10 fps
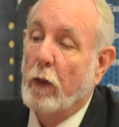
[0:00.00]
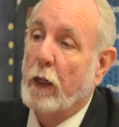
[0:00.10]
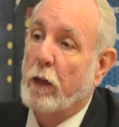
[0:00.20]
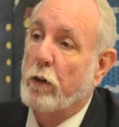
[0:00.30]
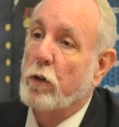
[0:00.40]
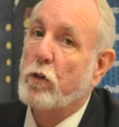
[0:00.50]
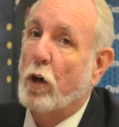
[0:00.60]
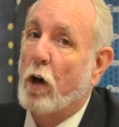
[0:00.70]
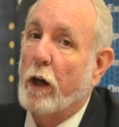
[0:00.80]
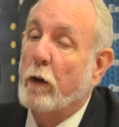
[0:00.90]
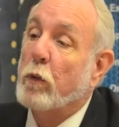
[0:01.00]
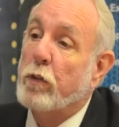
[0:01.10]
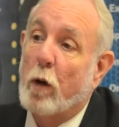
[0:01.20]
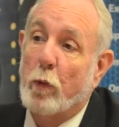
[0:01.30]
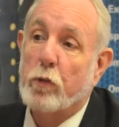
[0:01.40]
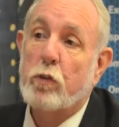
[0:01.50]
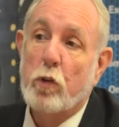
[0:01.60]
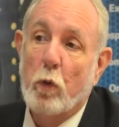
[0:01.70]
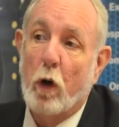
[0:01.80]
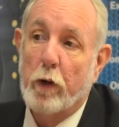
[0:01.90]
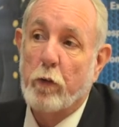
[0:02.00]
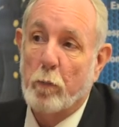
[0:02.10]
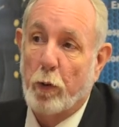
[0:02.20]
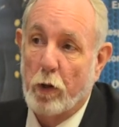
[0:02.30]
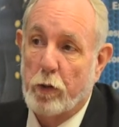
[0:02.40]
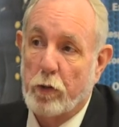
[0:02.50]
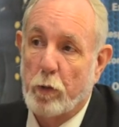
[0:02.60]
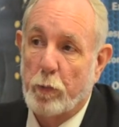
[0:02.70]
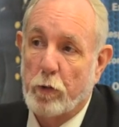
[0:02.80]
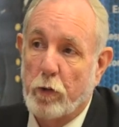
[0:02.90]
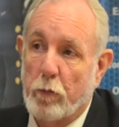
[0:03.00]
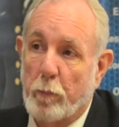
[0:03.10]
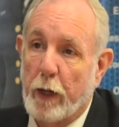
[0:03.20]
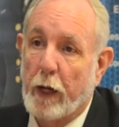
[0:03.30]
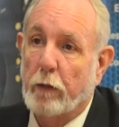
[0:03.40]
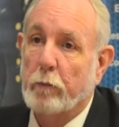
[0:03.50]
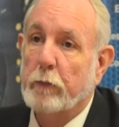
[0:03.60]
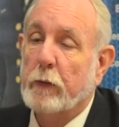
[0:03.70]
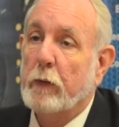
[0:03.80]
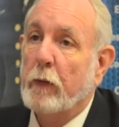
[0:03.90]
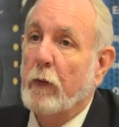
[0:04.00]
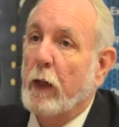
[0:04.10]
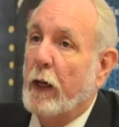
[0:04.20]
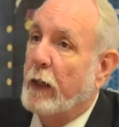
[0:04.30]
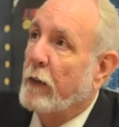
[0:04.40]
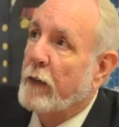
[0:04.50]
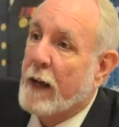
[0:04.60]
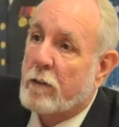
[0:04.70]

In New Dawn, it was almost two hundred participants of the battle. And in that